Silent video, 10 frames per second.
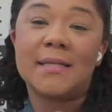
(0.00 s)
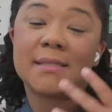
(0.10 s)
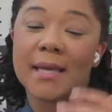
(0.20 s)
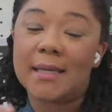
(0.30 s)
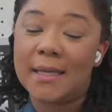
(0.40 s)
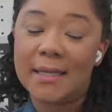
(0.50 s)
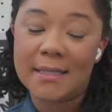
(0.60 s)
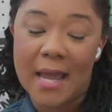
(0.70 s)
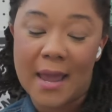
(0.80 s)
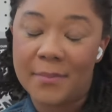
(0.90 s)
like
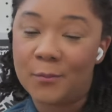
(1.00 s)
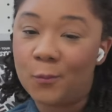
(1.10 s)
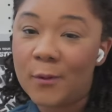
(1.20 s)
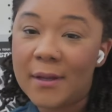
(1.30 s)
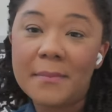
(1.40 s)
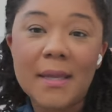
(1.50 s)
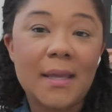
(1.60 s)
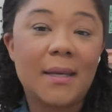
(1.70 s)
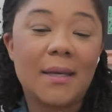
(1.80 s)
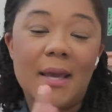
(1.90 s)
kidnapping
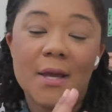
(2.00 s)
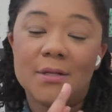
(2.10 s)
women,